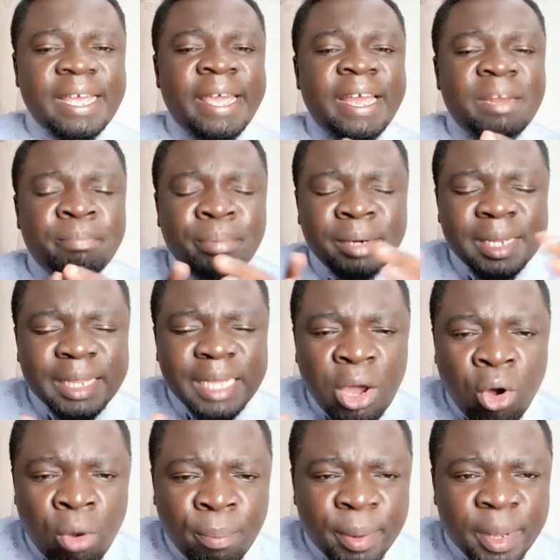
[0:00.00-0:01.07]
had put their
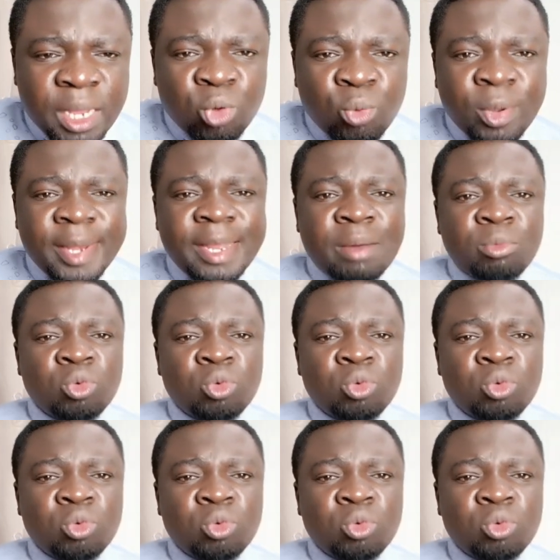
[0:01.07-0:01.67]
hope in William